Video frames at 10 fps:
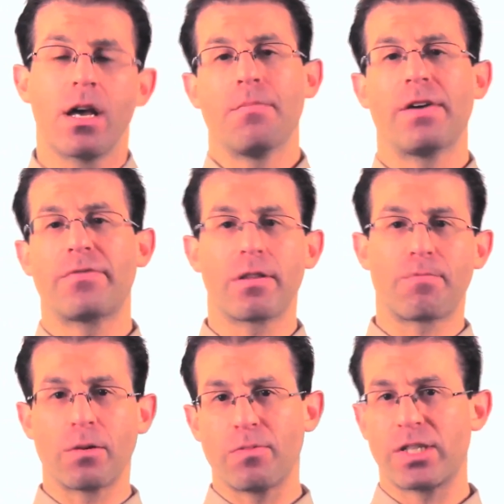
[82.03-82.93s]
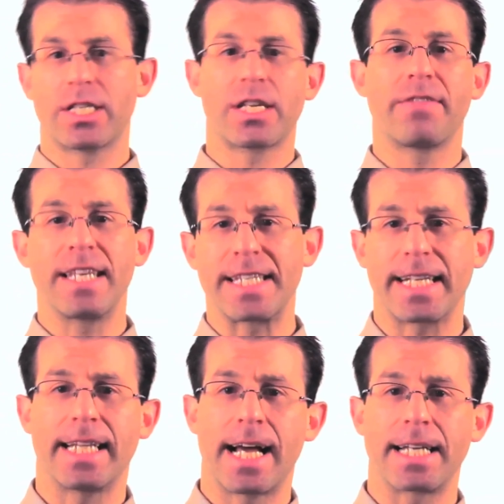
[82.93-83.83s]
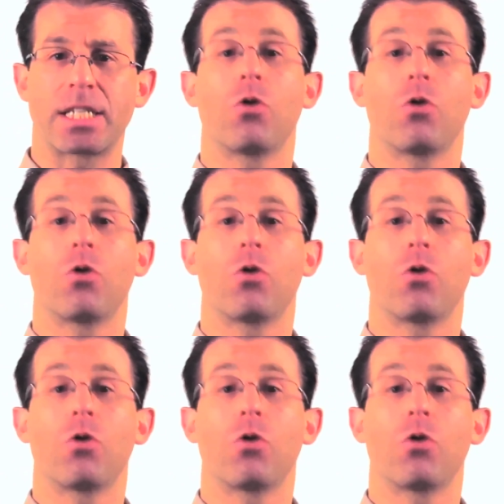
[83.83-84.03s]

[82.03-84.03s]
but for the purposes of this class,